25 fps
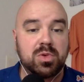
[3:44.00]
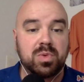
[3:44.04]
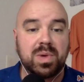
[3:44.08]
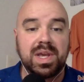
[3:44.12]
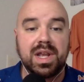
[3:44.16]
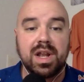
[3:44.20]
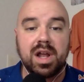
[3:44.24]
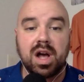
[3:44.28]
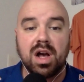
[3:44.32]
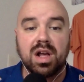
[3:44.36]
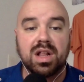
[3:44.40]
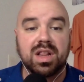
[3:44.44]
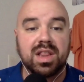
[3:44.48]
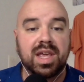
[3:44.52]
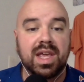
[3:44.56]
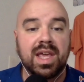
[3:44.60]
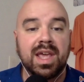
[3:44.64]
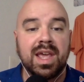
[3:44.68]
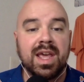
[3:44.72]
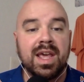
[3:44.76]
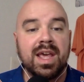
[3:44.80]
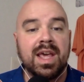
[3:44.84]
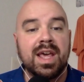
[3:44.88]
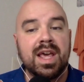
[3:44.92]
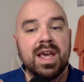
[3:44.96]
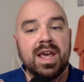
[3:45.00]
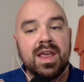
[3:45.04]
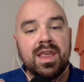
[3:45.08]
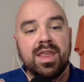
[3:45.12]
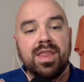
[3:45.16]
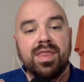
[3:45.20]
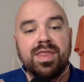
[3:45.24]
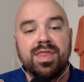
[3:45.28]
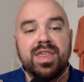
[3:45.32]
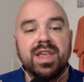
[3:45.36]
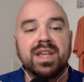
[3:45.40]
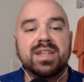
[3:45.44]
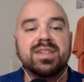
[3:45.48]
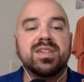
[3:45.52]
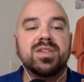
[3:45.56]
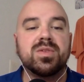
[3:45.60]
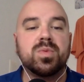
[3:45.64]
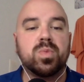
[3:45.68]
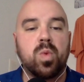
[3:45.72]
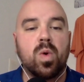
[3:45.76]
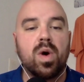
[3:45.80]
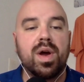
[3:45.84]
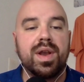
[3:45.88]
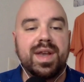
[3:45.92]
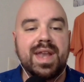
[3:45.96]
between, ugly, this
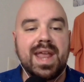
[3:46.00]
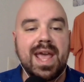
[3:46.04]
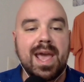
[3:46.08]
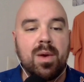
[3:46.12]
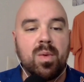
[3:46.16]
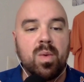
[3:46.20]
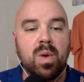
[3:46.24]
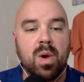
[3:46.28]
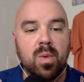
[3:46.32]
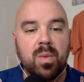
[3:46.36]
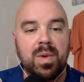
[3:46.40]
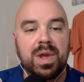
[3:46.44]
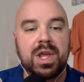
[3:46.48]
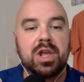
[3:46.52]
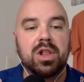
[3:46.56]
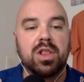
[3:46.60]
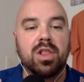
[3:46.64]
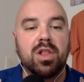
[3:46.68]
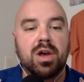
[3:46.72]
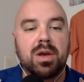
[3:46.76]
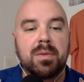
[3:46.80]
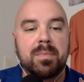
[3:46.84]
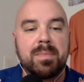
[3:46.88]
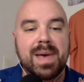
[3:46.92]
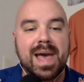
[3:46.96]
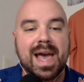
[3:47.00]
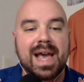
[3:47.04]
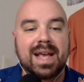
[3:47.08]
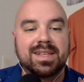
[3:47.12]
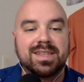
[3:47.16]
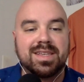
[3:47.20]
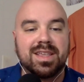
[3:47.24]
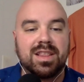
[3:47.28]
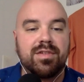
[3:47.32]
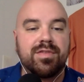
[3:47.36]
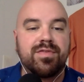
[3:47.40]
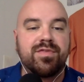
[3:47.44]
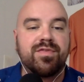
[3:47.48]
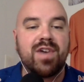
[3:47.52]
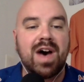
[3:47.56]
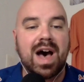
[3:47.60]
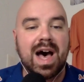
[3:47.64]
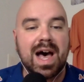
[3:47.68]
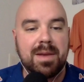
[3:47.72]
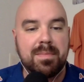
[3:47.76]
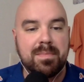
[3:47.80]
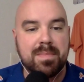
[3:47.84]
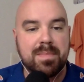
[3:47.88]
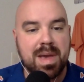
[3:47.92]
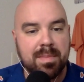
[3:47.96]
is one day where we could look back to the
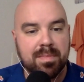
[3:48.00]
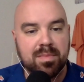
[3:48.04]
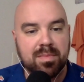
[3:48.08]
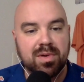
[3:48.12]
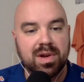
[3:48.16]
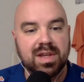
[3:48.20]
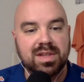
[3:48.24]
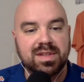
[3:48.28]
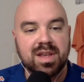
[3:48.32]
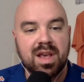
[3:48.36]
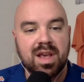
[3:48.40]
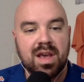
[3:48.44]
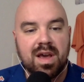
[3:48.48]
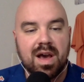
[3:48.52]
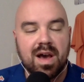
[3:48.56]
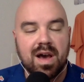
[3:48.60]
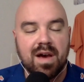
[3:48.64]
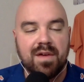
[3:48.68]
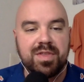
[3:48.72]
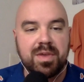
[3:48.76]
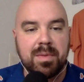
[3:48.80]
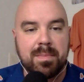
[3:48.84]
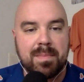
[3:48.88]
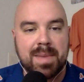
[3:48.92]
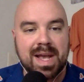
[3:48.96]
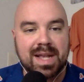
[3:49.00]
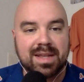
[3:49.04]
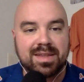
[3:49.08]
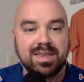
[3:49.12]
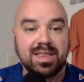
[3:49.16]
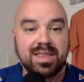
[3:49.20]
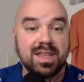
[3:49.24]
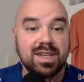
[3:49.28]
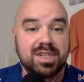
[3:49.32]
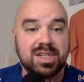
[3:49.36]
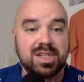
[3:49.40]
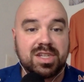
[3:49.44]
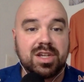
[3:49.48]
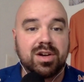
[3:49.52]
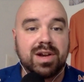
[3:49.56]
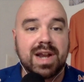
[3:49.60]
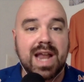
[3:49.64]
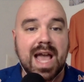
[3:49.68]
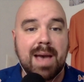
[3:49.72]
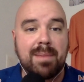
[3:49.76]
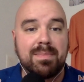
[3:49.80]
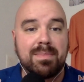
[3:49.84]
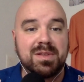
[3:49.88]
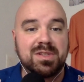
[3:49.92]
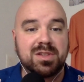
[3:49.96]
fond memories of the Mets. This year
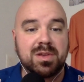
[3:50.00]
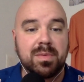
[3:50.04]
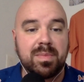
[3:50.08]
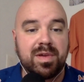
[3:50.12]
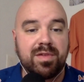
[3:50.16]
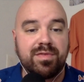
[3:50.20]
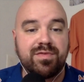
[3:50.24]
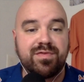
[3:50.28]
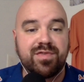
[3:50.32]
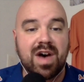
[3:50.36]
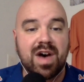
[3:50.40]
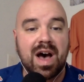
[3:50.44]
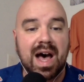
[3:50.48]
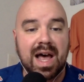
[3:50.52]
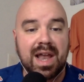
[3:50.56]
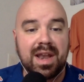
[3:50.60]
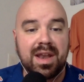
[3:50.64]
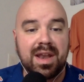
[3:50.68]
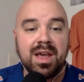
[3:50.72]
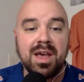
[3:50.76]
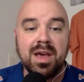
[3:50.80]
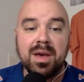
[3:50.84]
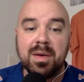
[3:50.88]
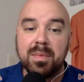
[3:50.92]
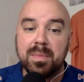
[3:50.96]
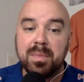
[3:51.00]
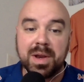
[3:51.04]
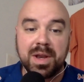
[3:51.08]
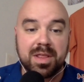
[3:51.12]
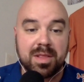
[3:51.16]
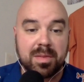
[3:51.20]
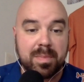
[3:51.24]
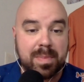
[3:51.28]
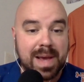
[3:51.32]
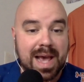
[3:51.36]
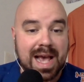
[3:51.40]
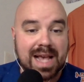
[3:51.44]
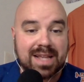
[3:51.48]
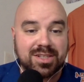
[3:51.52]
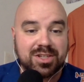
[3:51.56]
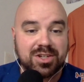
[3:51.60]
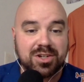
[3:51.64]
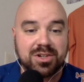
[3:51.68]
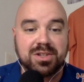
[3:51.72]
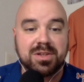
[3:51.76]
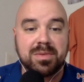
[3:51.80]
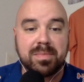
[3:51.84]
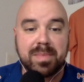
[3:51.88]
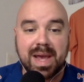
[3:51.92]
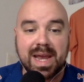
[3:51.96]
it happens to be fond, but in the past
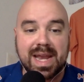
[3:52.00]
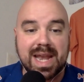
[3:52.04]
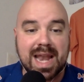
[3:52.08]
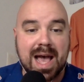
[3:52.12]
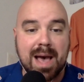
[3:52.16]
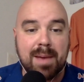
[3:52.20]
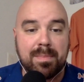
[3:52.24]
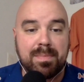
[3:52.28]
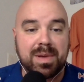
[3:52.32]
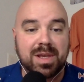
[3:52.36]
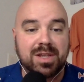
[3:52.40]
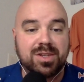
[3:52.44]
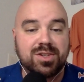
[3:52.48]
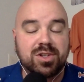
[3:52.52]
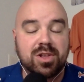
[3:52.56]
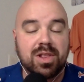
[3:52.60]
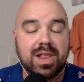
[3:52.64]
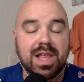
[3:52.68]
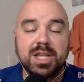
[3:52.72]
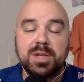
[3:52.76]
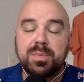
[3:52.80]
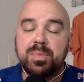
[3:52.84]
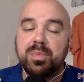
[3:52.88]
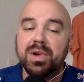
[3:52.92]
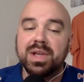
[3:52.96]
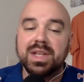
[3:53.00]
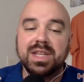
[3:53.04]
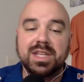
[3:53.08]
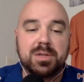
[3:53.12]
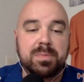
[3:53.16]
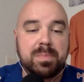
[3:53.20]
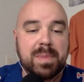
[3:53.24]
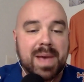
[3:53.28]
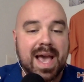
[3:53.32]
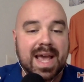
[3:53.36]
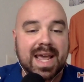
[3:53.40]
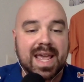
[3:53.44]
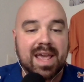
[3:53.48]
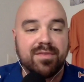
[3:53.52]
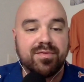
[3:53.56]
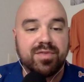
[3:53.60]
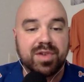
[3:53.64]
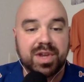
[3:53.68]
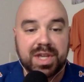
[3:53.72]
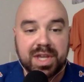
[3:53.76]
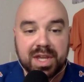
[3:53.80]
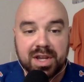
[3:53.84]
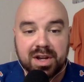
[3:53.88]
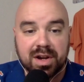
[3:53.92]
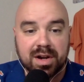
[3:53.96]
years it might not be. So let's bring this back
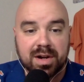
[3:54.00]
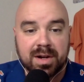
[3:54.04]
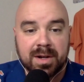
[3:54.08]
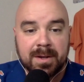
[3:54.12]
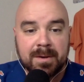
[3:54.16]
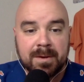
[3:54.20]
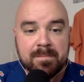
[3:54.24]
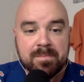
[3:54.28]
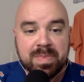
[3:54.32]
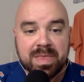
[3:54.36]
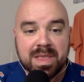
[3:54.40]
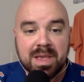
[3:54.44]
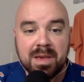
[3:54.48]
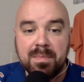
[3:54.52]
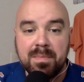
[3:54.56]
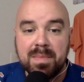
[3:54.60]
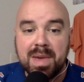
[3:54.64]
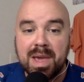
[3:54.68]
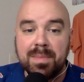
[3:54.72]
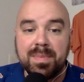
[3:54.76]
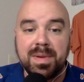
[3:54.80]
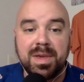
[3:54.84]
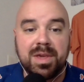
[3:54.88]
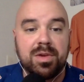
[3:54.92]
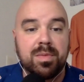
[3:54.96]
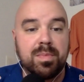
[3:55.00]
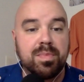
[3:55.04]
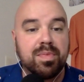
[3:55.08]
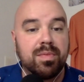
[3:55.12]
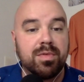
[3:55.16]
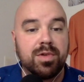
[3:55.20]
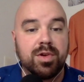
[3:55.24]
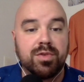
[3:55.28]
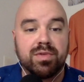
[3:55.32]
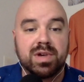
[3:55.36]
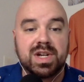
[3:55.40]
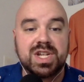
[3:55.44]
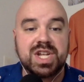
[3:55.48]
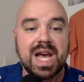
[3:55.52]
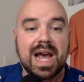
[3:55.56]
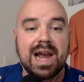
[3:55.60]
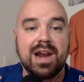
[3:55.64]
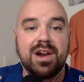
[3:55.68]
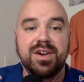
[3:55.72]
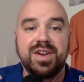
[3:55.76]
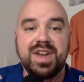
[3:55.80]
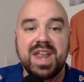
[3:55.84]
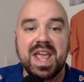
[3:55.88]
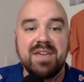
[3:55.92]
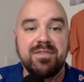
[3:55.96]
every year. Maybe you
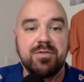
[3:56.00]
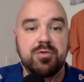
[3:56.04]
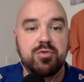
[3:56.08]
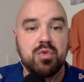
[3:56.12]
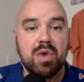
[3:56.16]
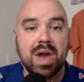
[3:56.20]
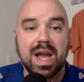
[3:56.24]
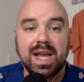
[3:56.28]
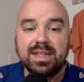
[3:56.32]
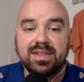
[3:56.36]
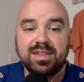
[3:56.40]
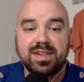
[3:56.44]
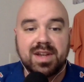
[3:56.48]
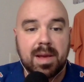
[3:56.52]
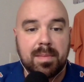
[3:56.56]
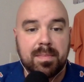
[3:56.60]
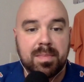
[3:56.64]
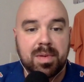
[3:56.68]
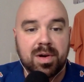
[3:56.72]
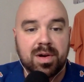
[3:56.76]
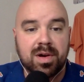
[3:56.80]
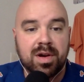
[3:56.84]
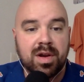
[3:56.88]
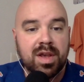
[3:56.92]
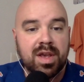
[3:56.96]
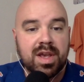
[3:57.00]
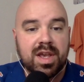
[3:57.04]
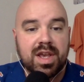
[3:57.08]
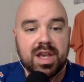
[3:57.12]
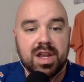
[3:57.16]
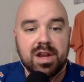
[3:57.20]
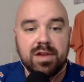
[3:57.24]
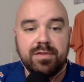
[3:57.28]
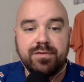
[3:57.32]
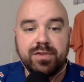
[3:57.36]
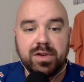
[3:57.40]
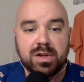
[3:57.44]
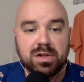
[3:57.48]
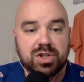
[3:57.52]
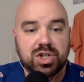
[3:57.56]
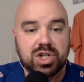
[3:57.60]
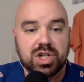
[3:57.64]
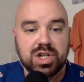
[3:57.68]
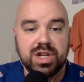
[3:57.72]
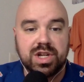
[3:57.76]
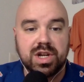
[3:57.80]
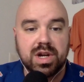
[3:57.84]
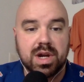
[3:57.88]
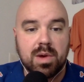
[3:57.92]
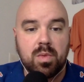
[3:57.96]
retire David Wright's number in a
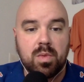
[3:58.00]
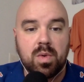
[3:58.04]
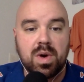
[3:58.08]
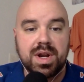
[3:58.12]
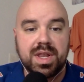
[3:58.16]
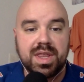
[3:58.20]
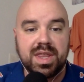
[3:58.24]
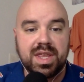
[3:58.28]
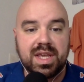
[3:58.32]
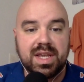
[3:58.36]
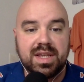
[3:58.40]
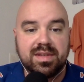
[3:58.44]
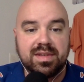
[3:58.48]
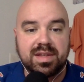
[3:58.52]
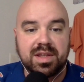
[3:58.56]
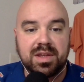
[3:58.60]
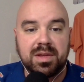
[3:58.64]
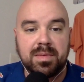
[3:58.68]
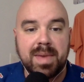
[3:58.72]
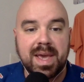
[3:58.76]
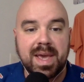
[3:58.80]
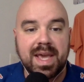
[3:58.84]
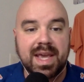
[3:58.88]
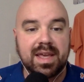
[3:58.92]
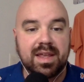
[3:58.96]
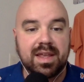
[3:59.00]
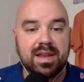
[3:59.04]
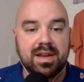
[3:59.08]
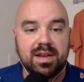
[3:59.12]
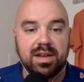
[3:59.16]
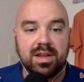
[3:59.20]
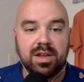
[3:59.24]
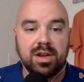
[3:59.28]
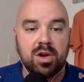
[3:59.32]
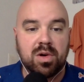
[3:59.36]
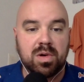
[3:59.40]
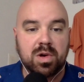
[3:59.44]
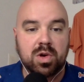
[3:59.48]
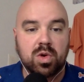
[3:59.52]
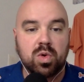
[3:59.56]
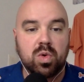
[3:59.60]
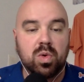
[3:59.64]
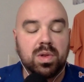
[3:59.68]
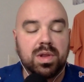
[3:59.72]
future year at one of these, and you make it, you know, a